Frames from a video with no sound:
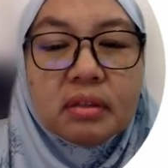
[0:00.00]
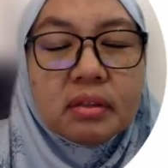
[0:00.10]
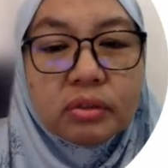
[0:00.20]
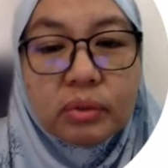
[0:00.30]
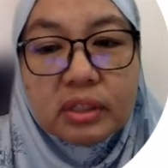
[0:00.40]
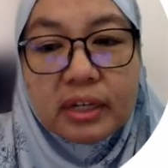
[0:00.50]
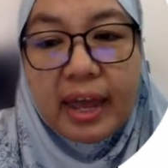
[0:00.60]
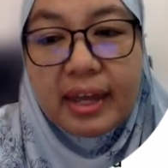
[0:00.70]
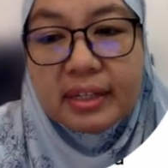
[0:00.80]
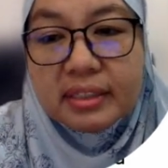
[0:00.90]
So the
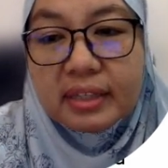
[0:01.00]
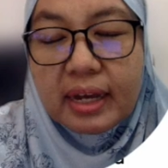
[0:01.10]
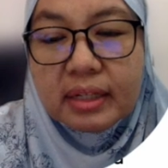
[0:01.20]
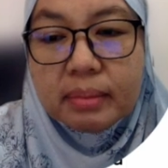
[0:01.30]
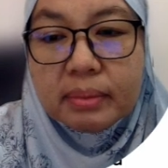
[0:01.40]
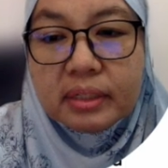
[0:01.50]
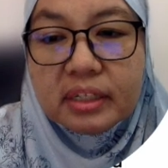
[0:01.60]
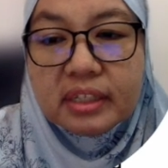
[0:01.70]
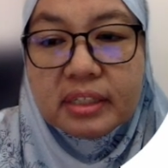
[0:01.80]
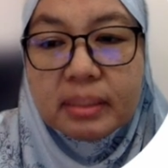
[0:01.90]
energy element
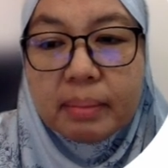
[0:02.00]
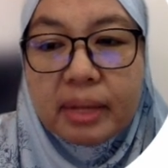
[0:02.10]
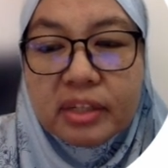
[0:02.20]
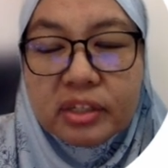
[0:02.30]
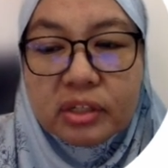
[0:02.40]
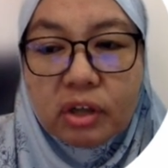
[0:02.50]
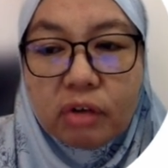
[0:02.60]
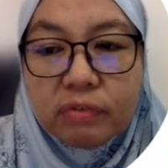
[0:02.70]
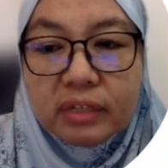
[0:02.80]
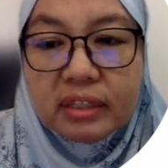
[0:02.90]
is a measure of
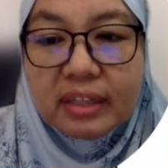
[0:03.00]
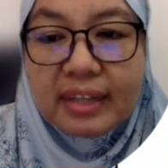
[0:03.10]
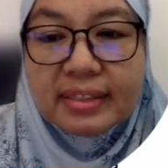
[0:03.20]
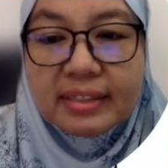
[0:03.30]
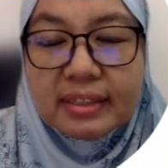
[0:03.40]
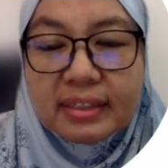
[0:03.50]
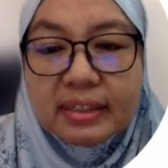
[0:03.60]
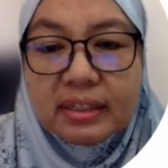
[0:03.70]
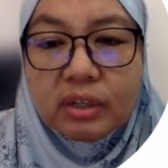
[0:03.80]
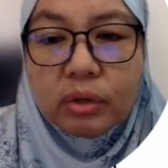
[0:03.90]

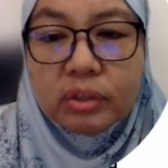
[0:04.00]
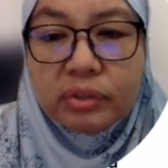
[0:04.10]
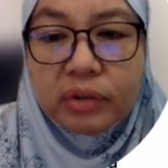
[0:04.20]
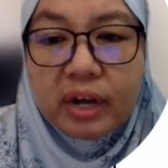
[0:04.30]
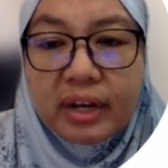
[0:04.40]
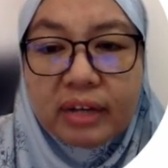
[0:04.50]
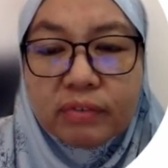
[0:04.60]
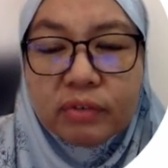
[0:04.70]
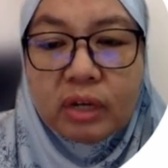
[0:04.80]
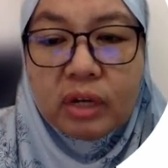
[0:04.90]
intensity or drive
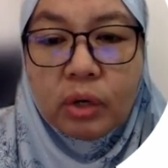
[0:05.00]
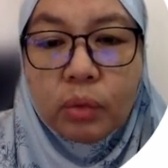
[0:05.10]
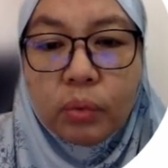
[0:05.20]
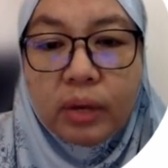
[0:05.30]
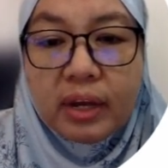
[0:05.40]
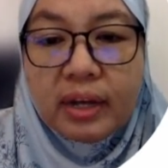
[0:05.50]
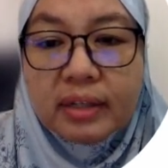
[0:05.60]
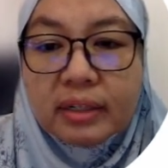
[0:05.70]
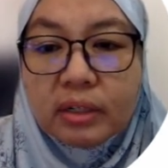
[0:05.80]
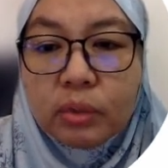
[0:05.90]
where
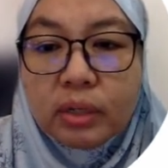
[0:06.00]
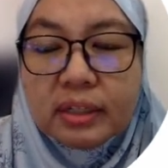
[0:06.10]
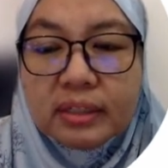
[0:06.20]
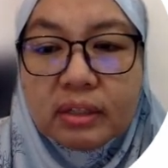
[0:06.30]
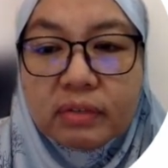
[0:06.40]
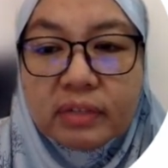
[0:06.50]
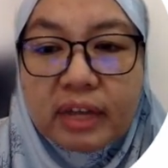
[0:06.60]
the quality of the